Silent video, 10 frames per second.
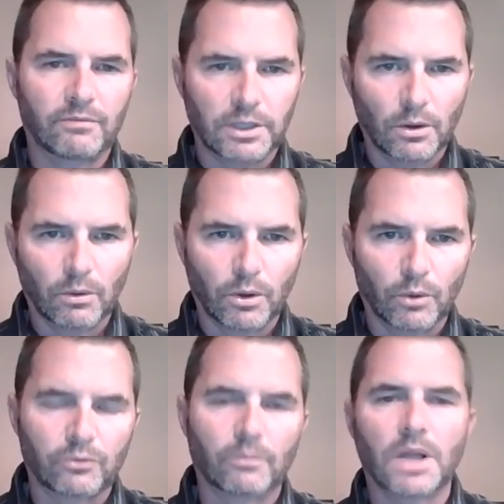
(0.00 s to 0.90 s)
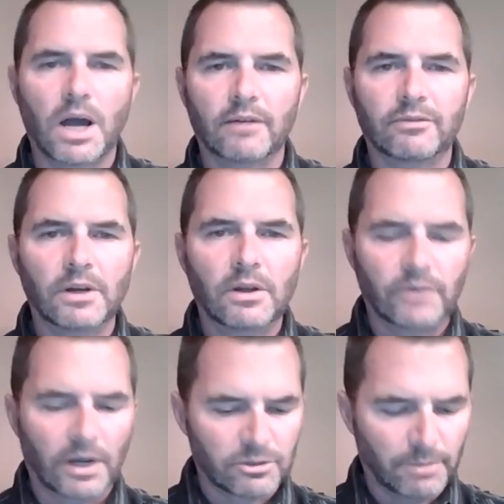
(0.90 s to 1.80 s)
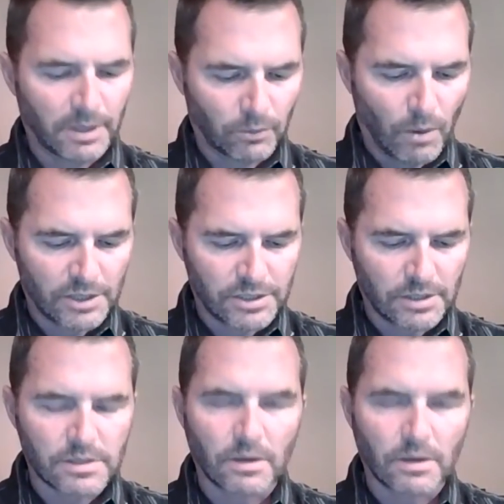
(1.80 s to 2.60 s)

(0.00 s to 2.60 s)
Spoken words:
video goes from live to actually be able to watch it.